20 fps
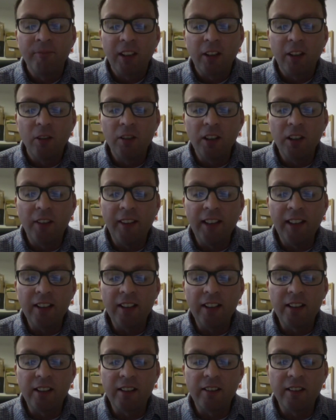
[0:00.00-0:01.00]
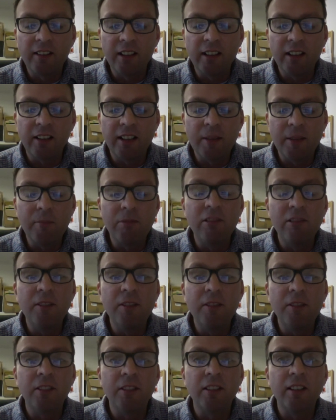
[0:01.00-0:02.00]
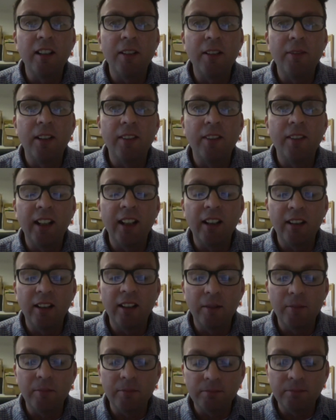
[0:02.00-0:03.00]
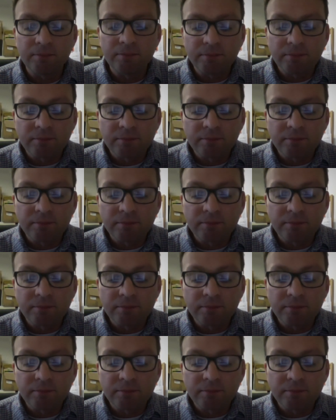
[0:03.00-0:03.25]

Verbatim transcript: All the things that improve your life, I think. Um,